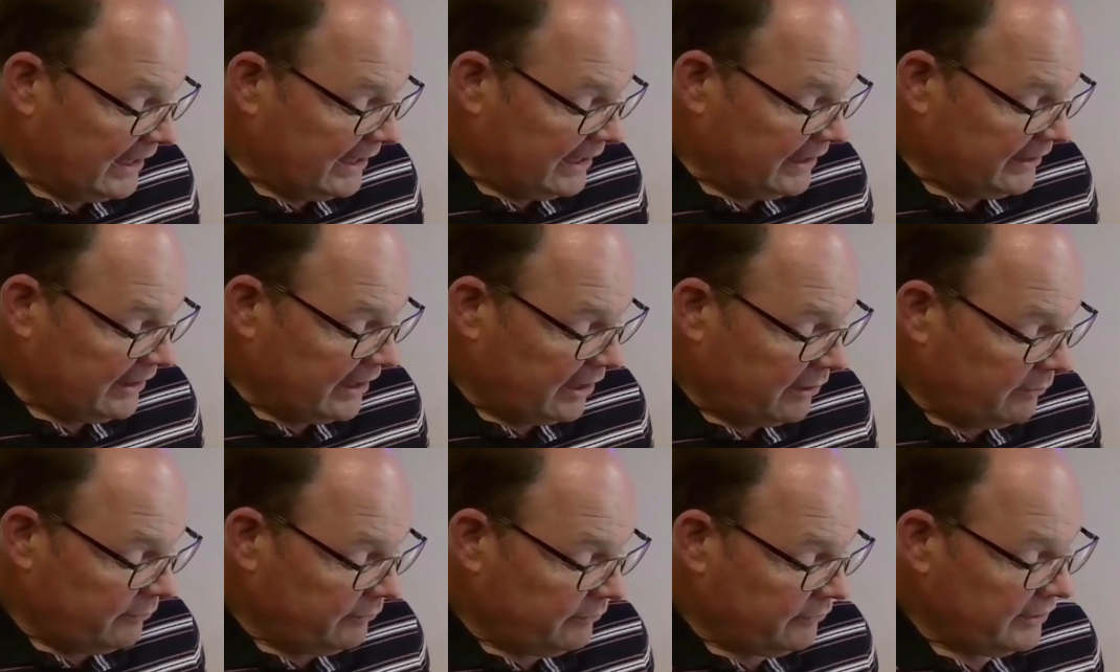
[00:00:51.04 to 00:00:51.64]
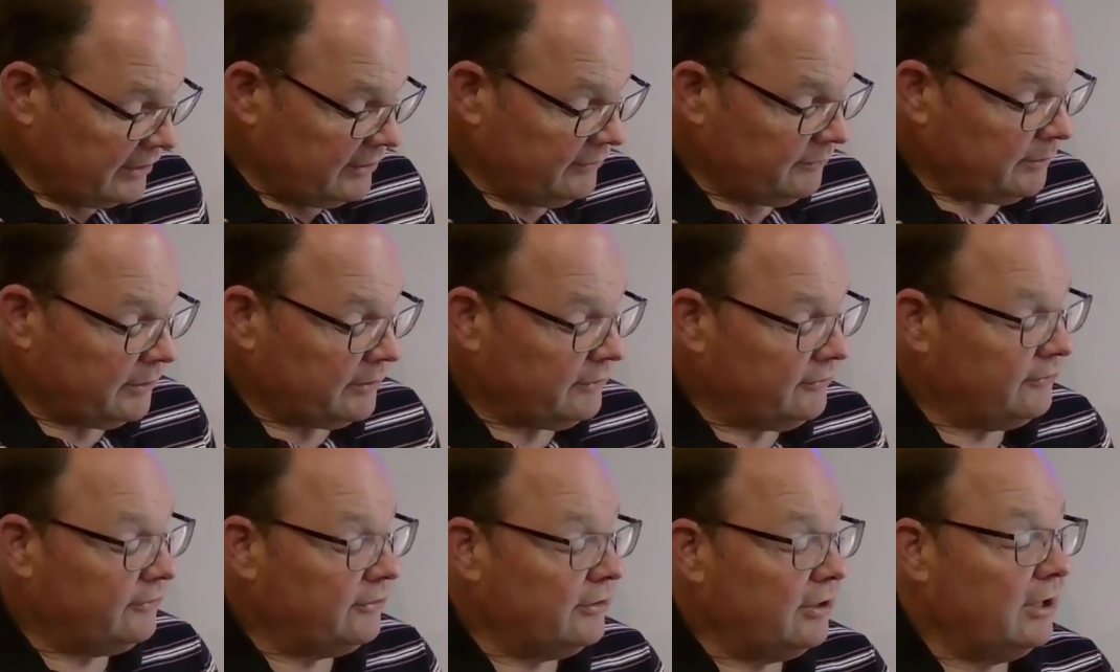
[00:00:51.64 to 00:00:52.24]
Now, these
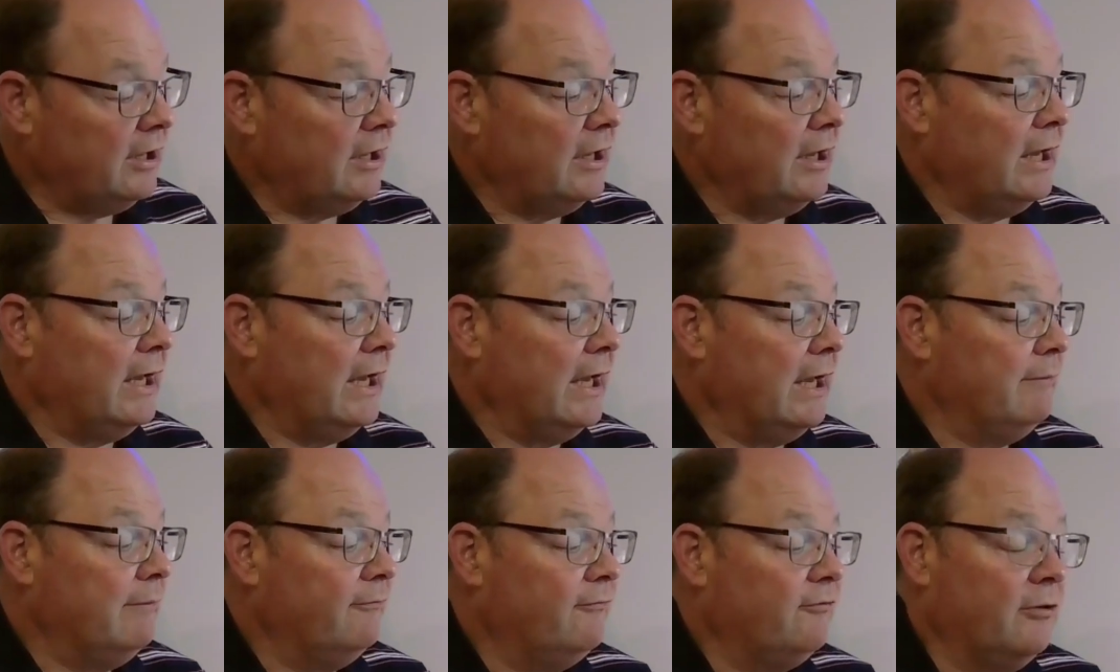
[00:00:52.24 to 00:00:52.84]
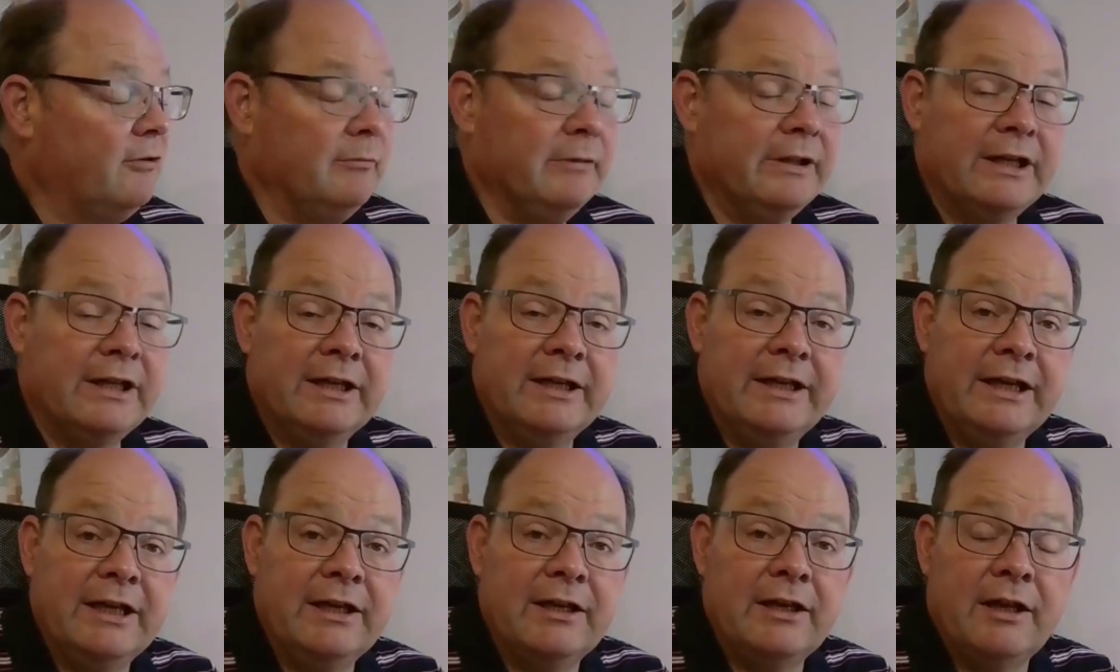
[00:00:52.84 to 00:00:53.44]
ones from
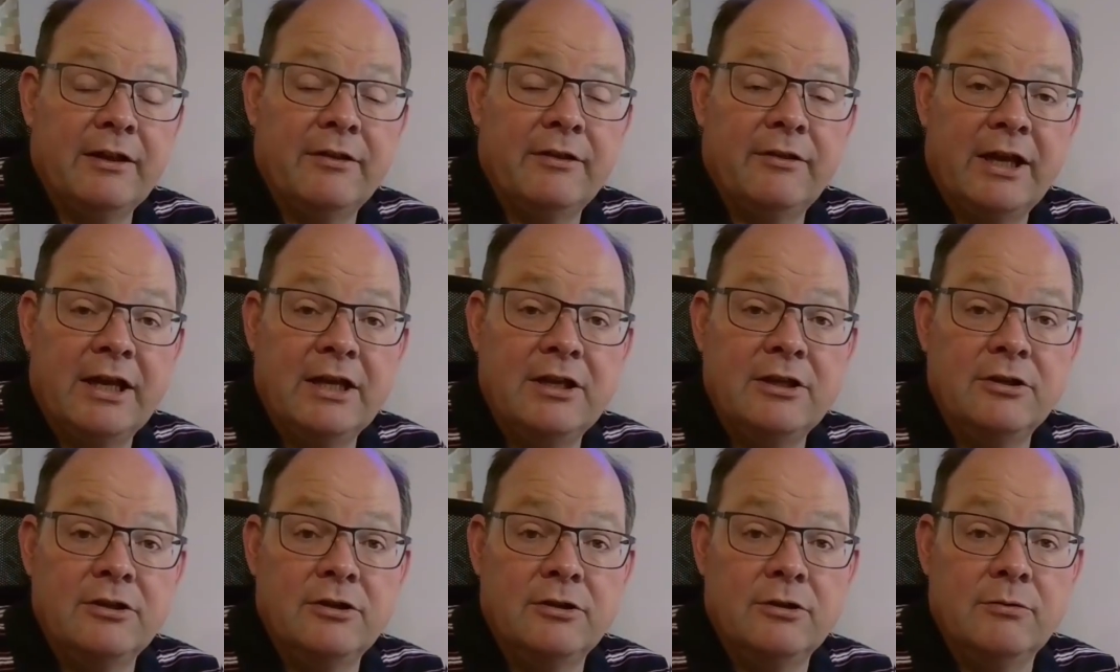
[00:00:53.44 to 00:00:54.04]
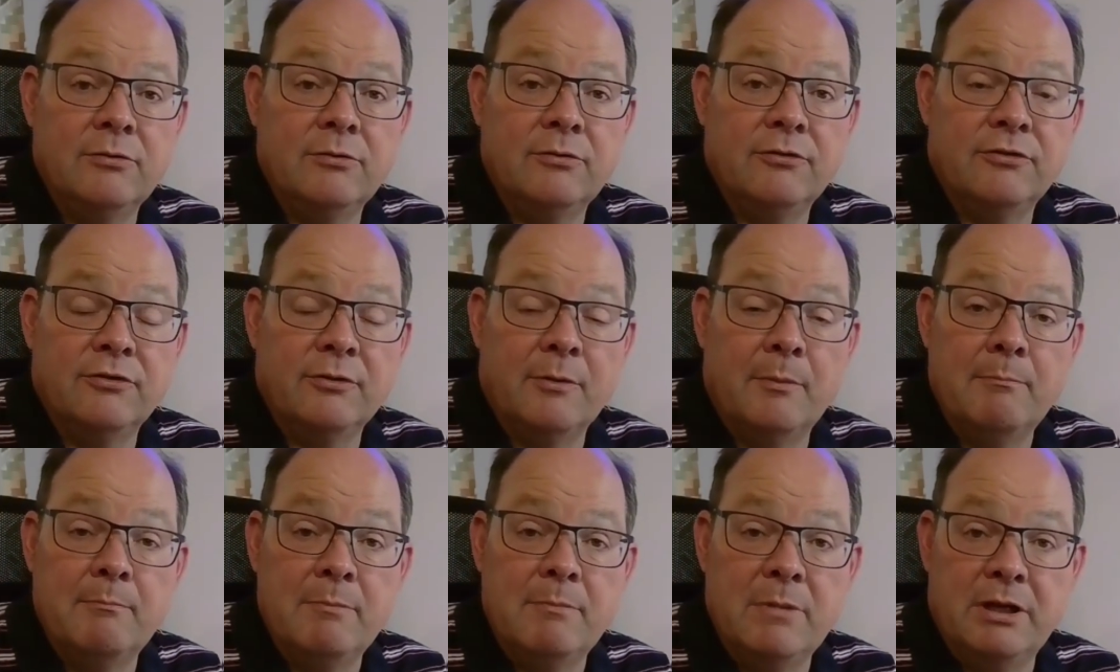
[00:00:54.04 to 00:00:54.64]
LinknLink, they use
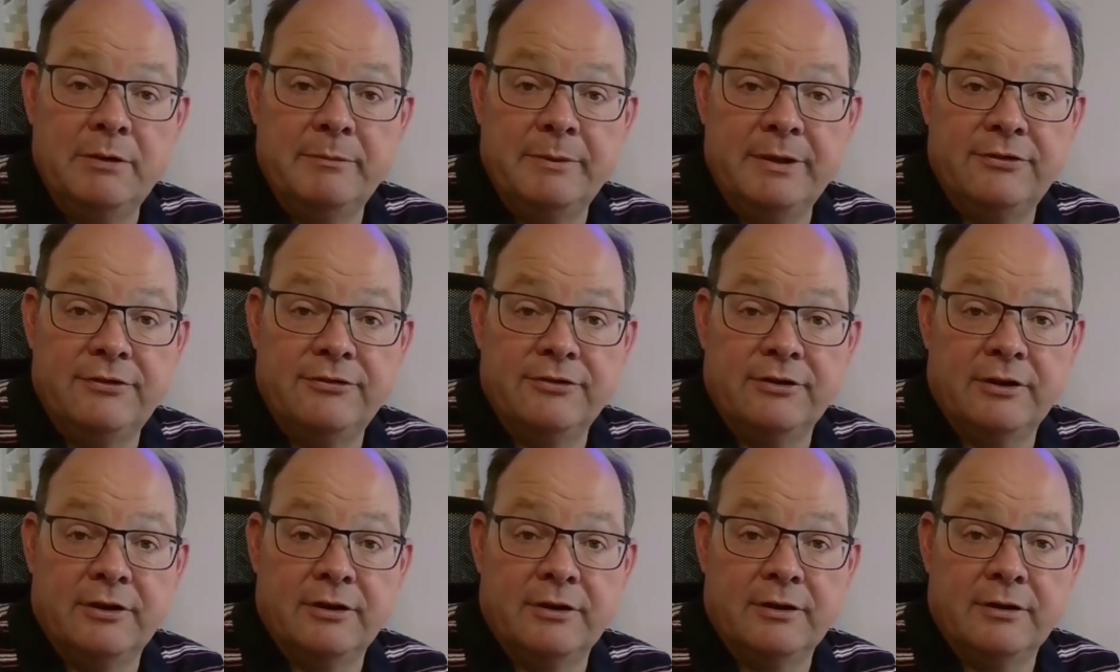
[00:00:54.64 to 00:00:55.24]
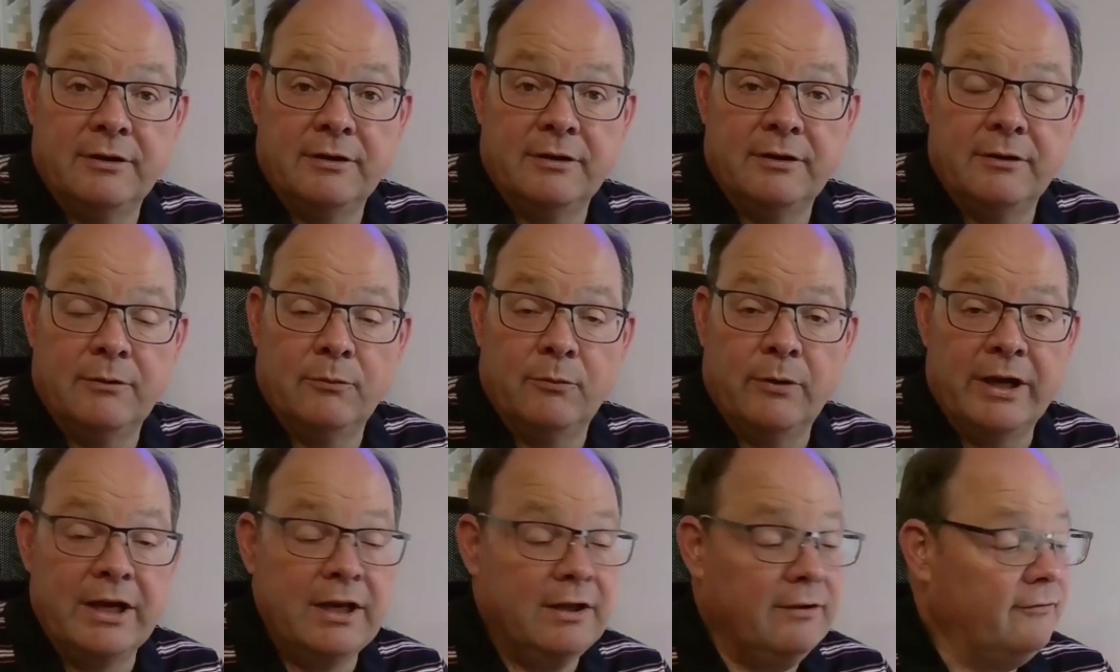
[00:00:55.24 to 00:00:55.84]

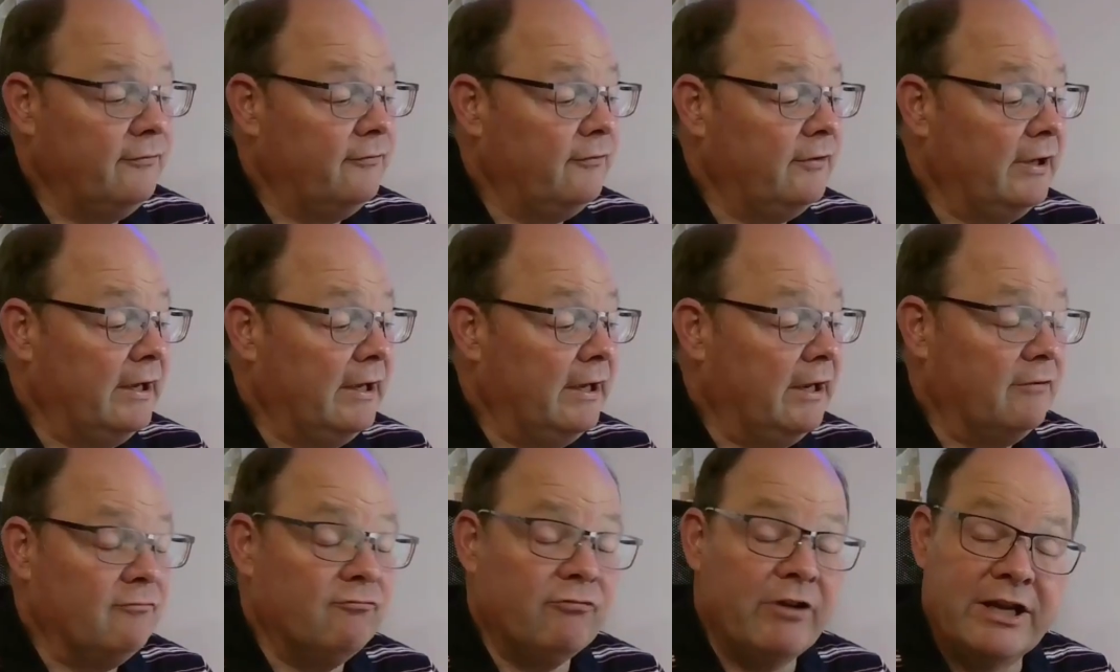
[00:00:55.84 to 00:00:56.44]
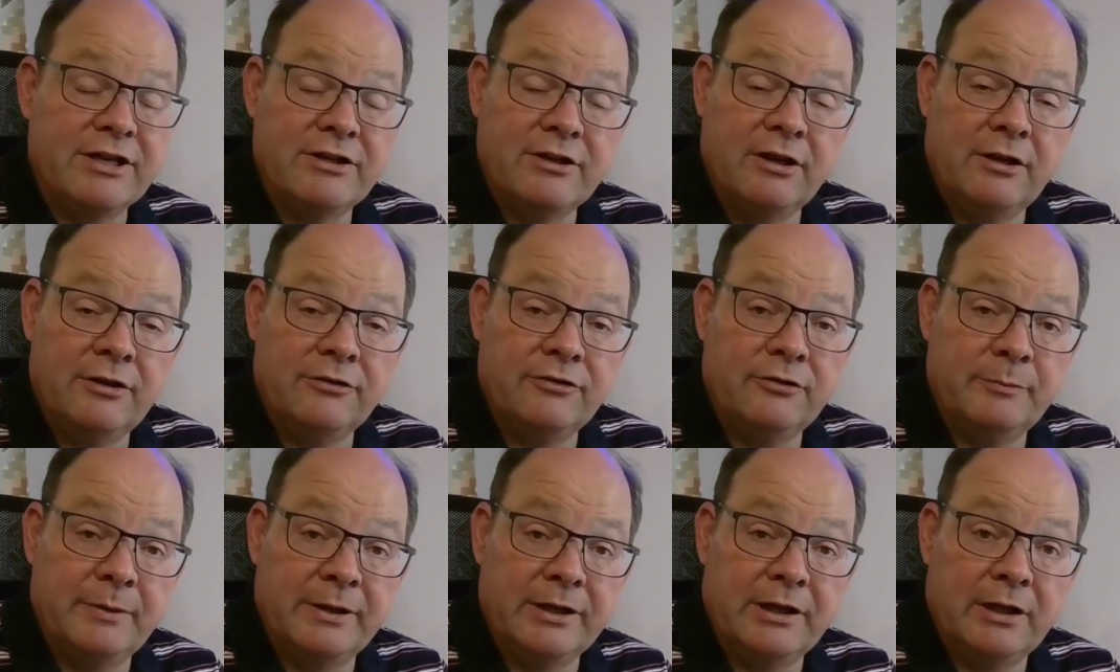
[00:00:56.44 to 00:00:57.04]
mmWave radar
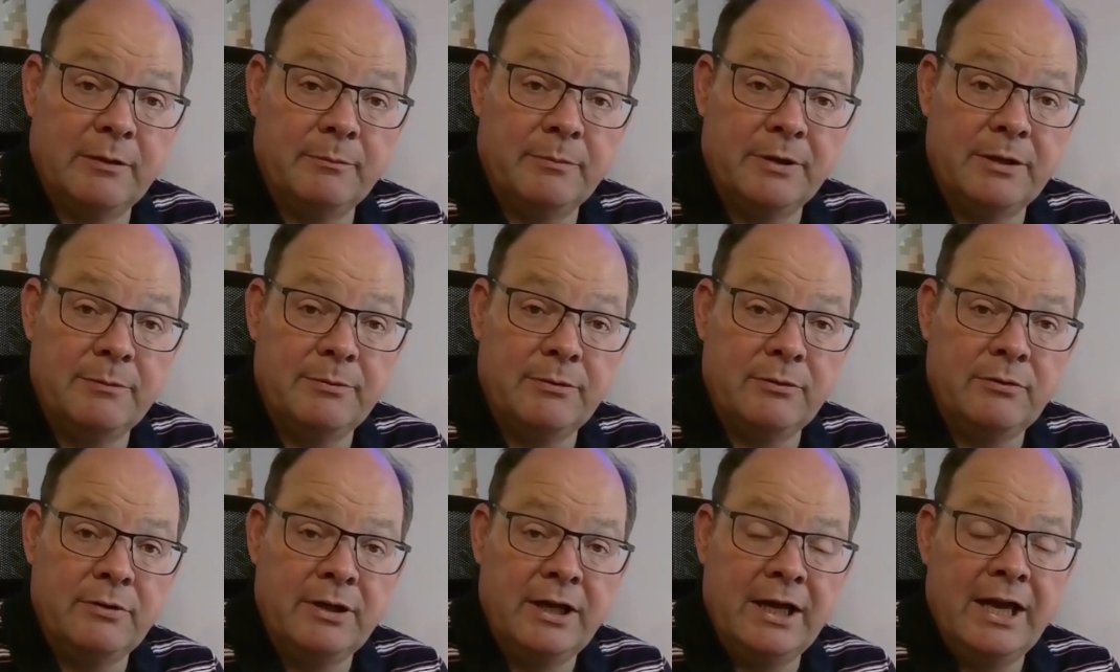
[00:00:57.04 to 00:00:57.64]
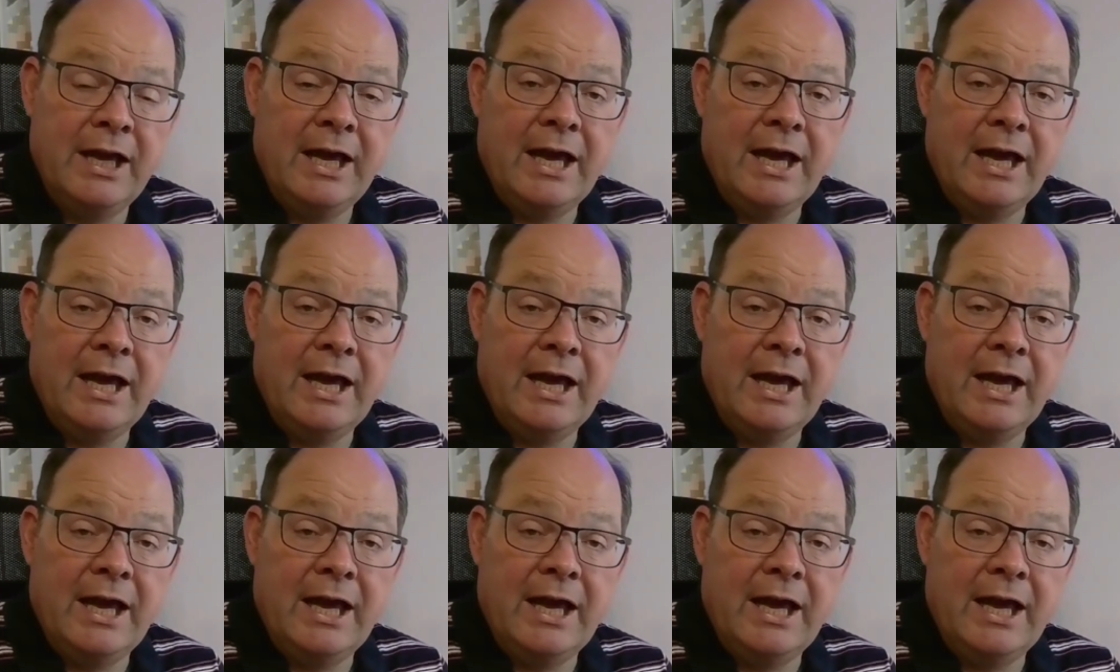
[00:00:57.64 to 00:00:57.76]
to pick up people.